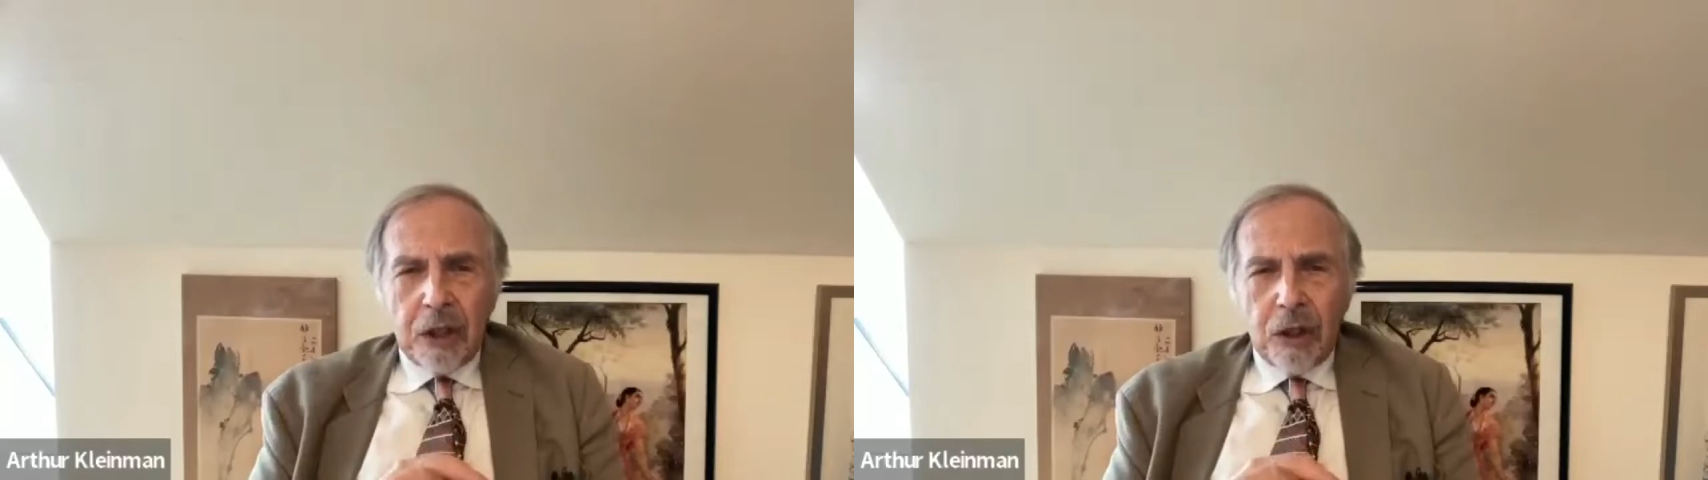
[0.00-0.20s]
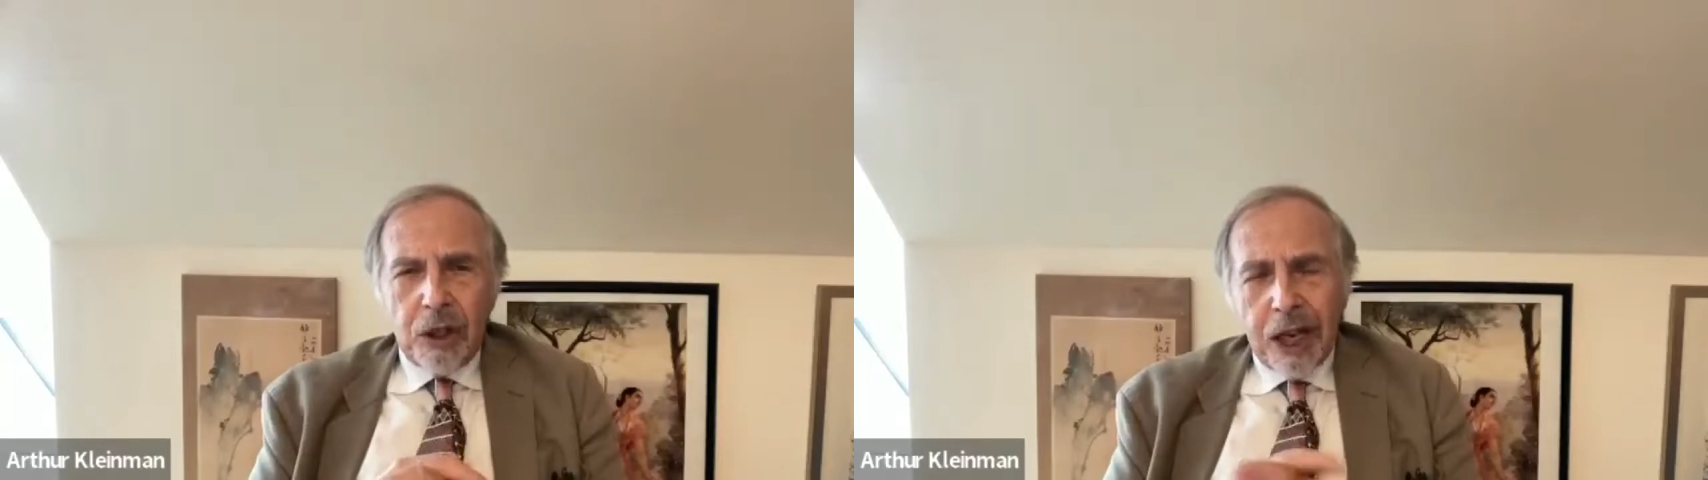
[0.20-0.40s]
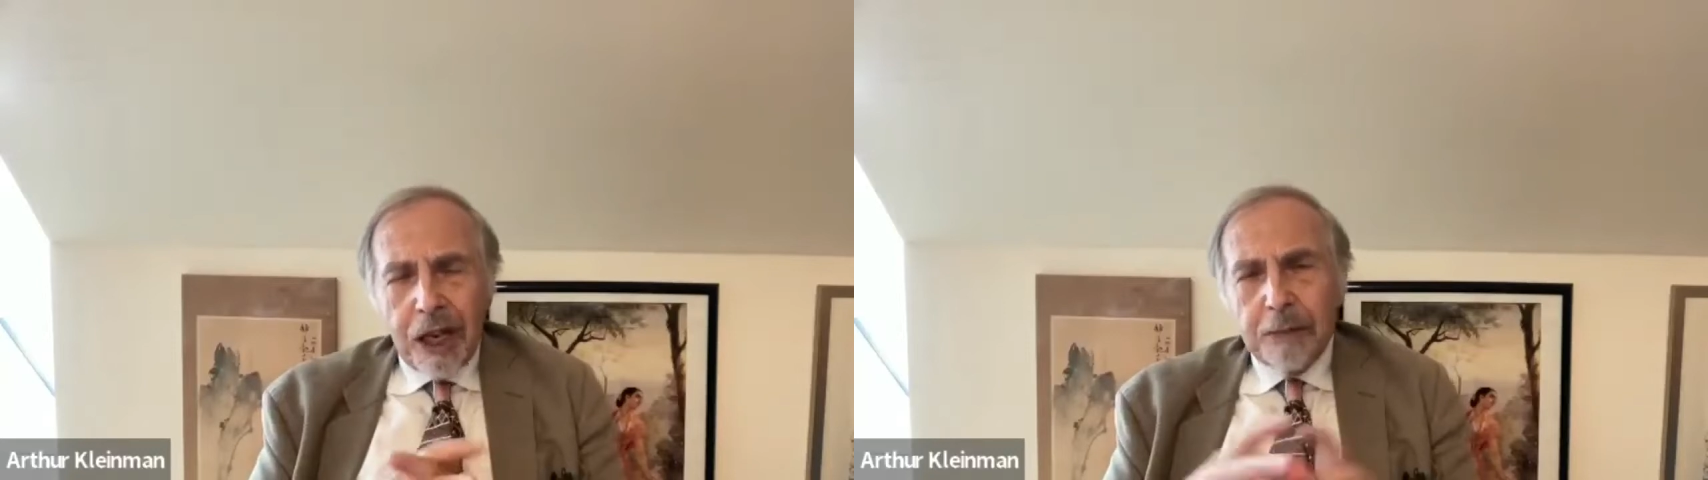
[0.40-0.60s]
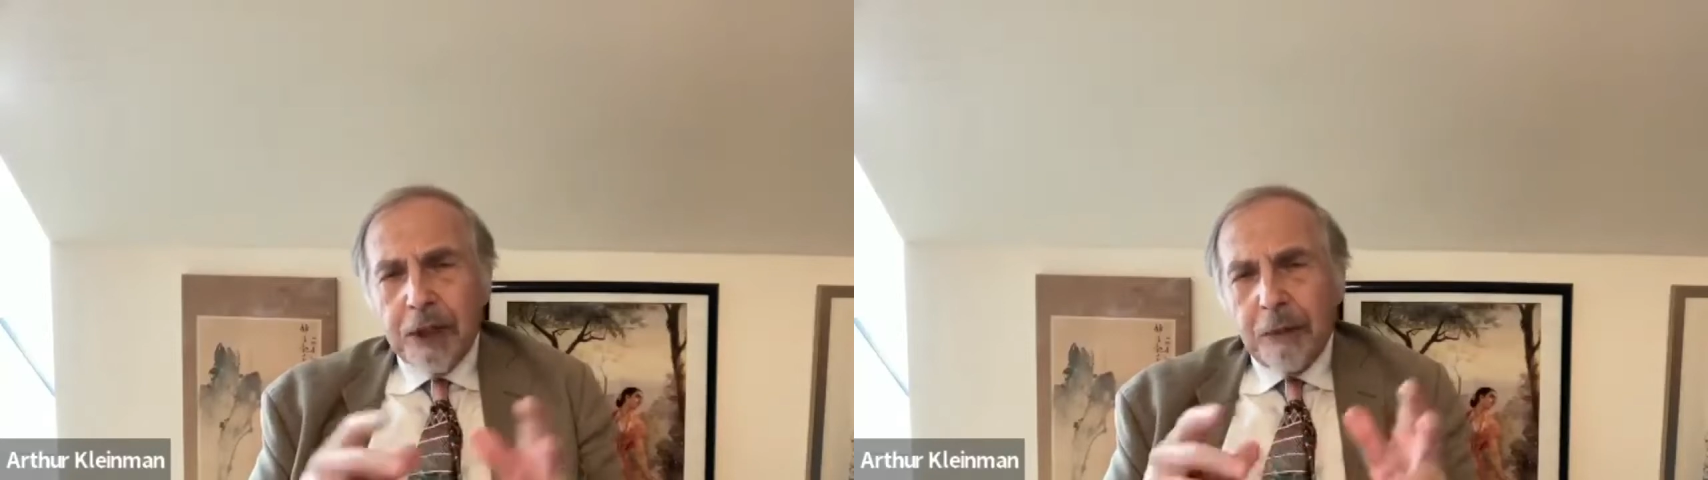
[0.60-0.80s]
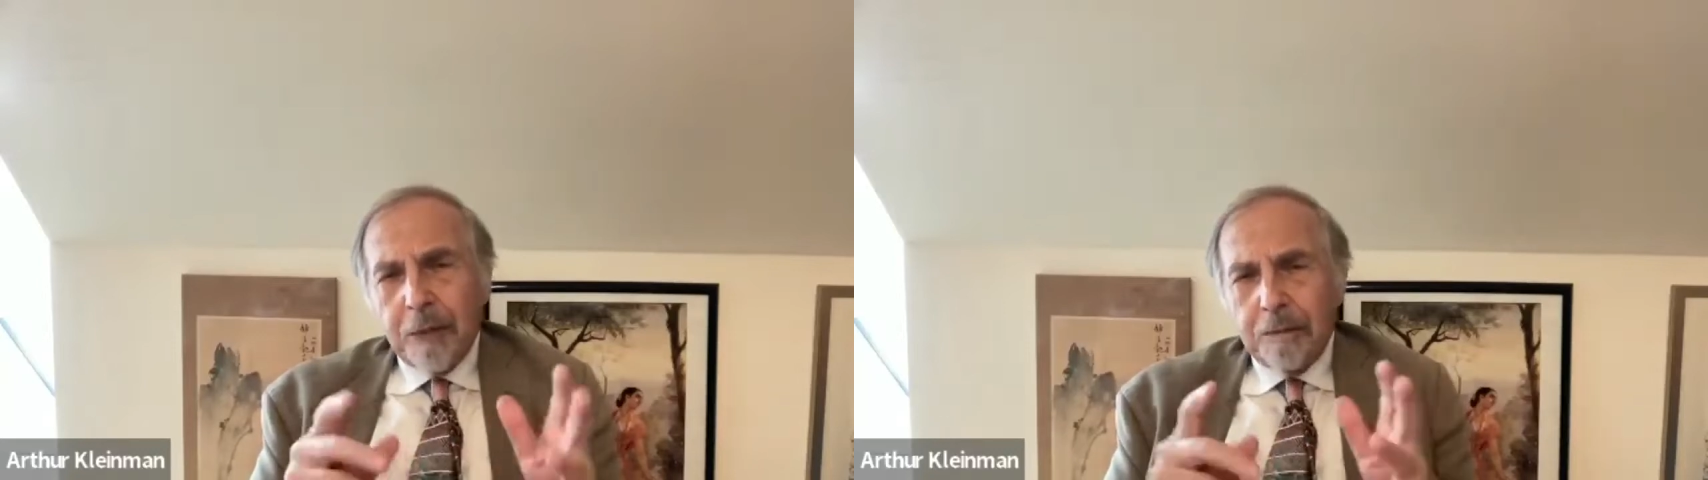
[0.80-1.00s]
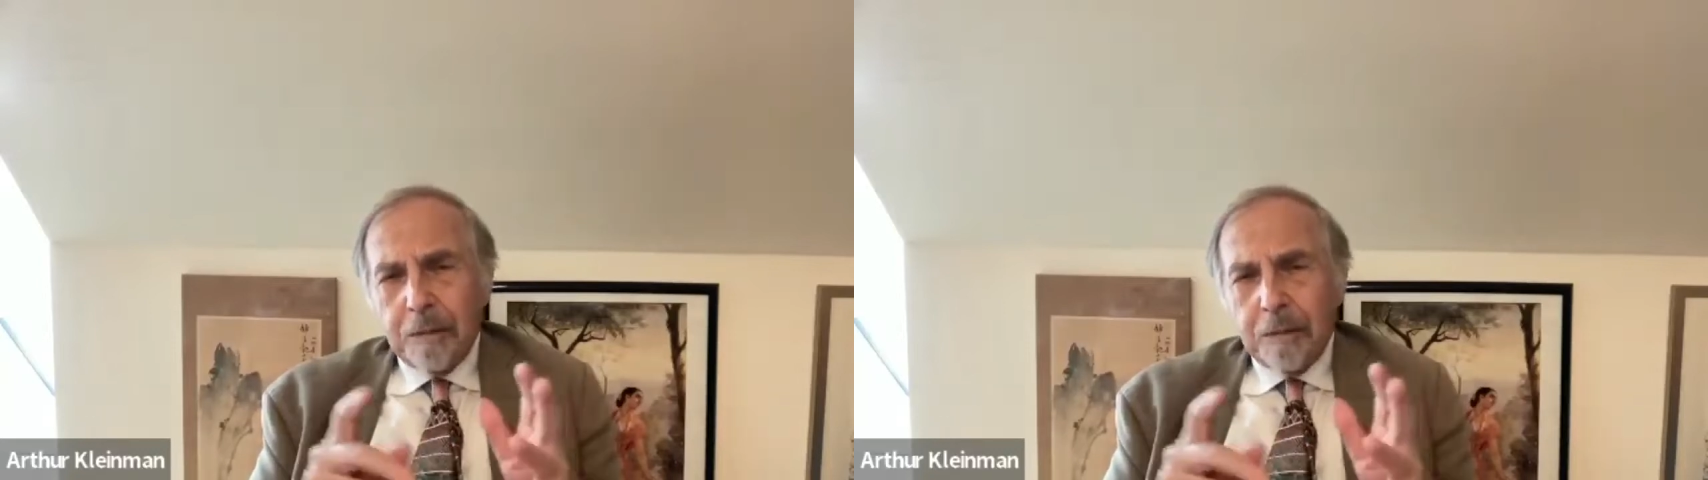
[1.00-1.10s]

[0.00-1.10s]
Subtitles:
could help someone